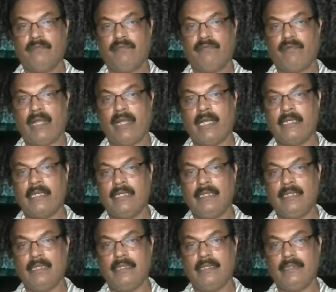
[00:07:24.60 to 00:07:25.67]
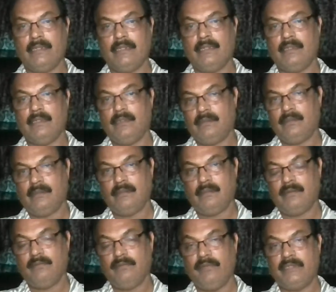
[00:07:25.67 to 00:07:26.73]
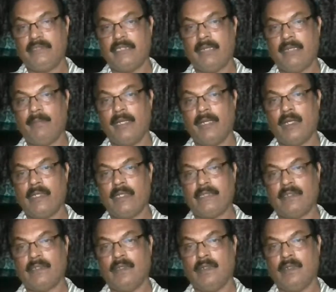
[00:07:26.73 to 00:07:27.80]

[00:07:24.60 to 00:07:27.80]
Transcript: flannel with ebonite